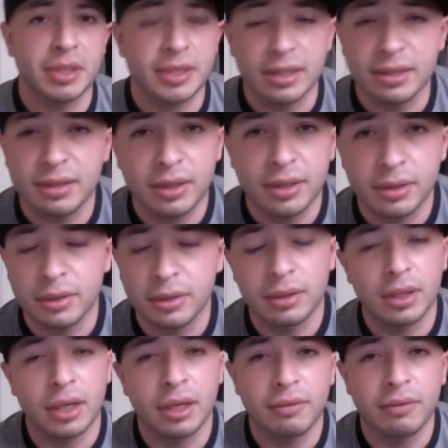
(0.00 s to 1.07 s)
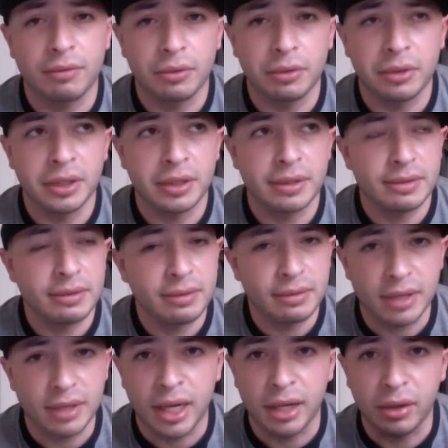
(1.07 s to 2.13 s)
That's how I learn a lot of rulings.
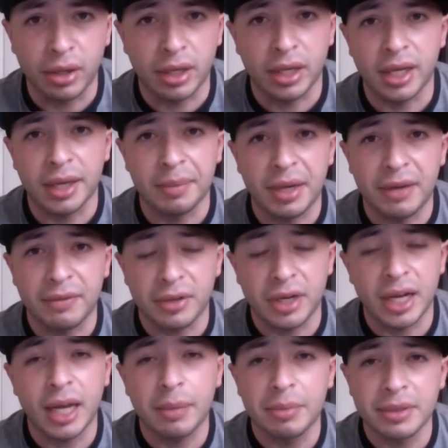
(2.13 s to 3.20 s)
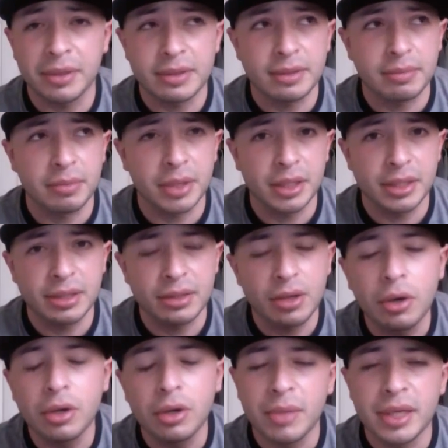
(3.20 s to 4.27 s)
Uh, look it up after it happens, but just know
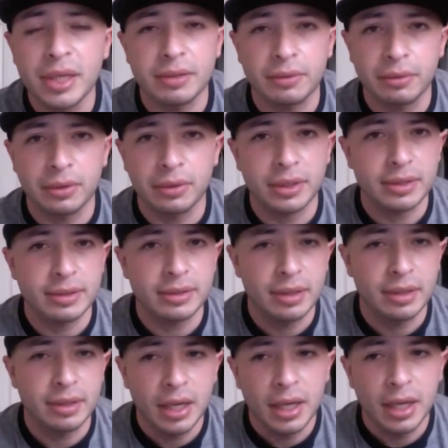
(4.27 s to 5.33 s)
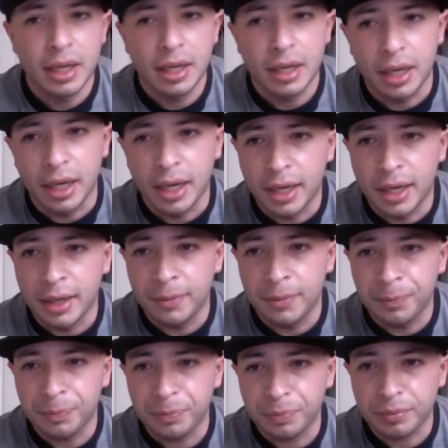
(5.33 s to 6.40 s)
your basic rulings. Um,
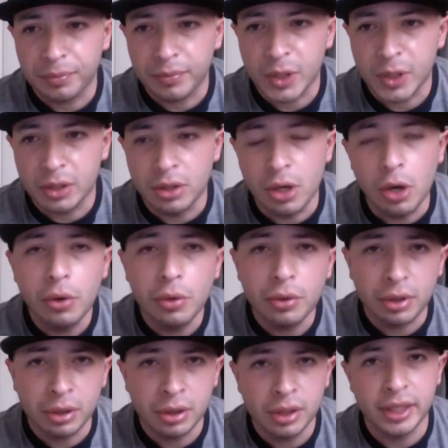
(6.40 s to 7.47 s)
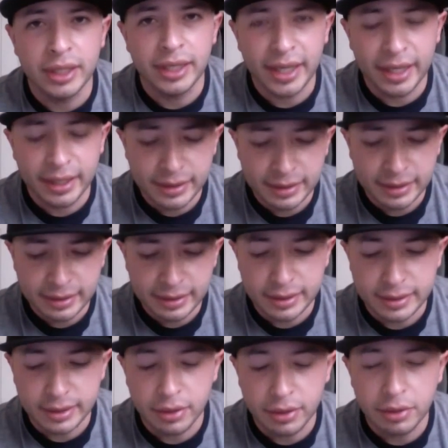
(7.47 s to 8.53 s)
know current decks. That's
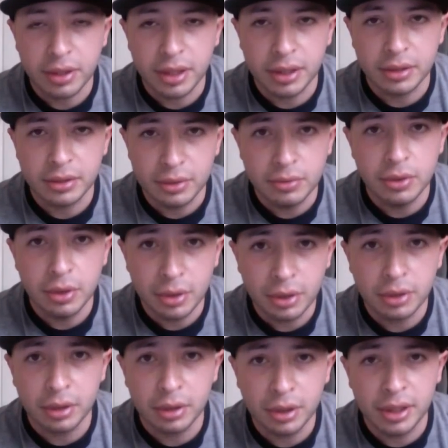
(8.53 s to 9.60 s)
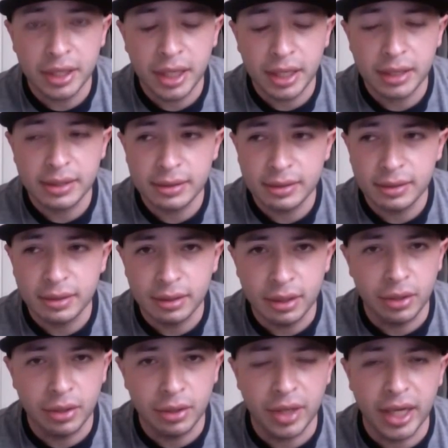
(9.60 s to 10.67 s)
another thing. Do know your current decks. You
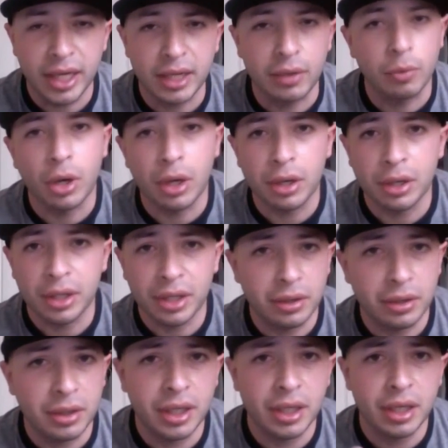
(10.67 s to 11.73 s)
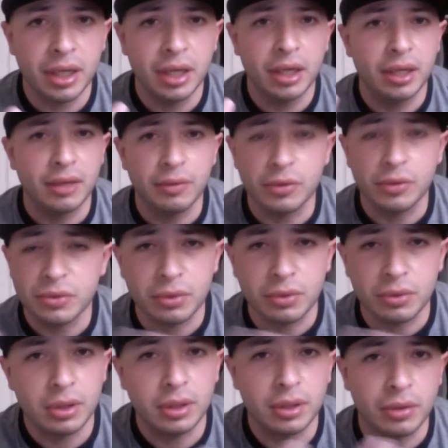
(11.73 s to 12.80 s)
know, i.e. Water, Girgia, Evil
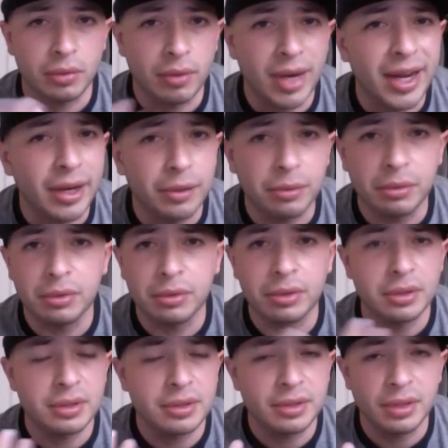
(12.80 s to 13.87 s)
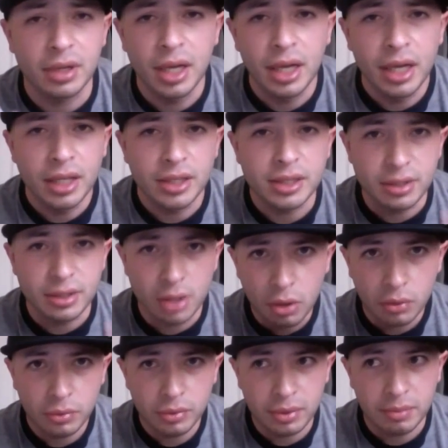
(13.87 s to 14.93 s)
Sworn, Hieratic Rulers. Just
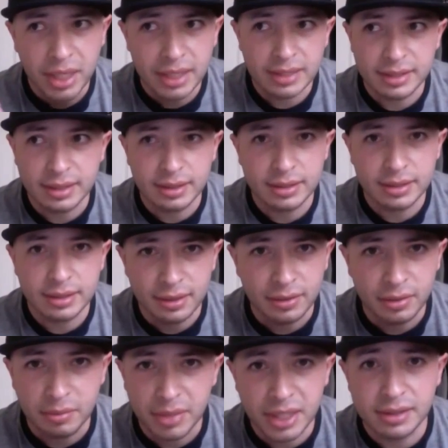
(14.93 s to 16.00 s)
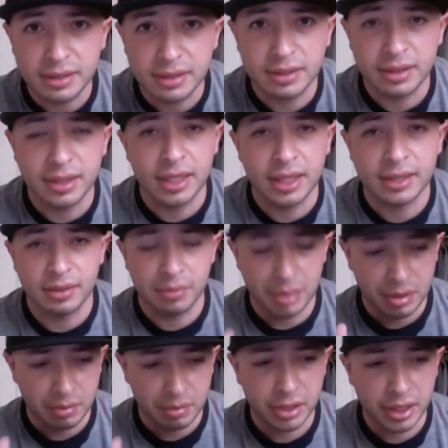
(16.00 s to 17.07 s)
know the basics of the basics of the decks that are
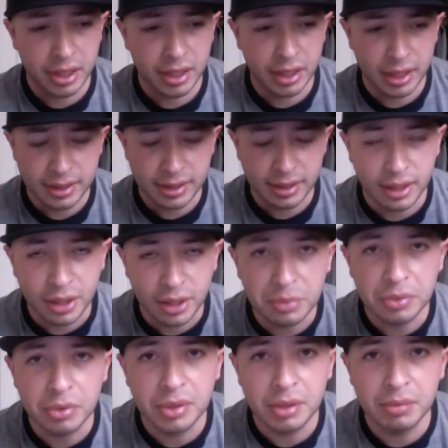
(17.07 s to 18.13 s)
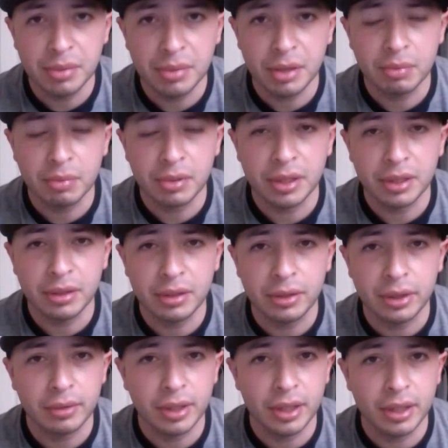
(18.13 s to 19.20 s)
being played. It's going to help you be a better player in the long
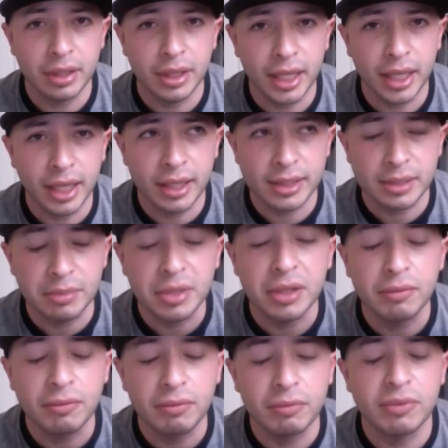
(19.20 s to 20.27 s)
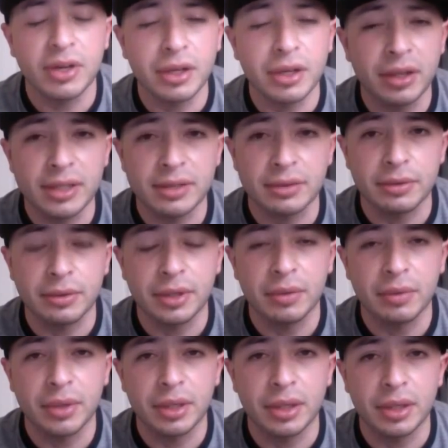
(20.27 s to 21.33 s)
run, and it's going to be very less annoying
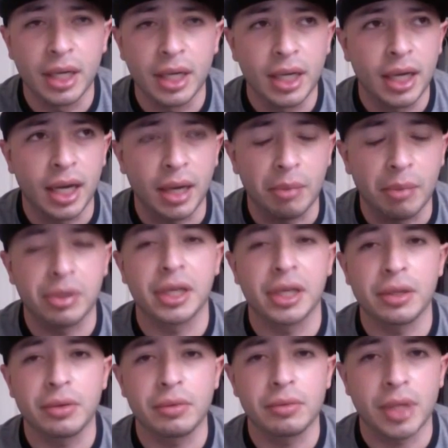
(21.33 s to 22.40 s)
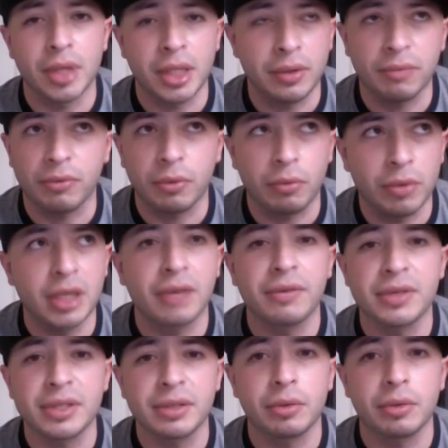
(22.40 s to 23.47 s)
when I'm playing you and you have to read every
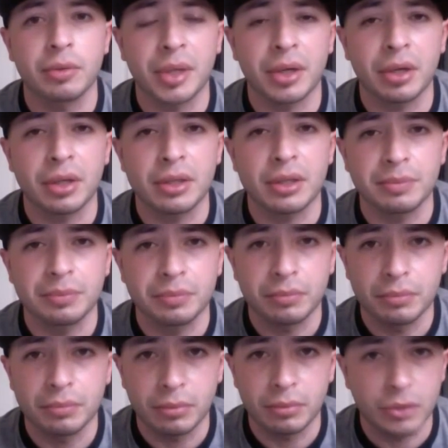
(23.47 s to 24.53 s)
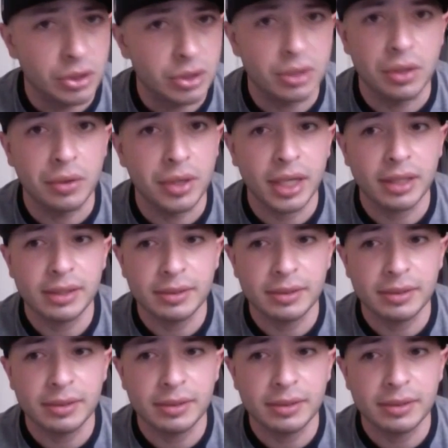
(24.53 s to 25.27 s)
single one of my cards. just know the decks.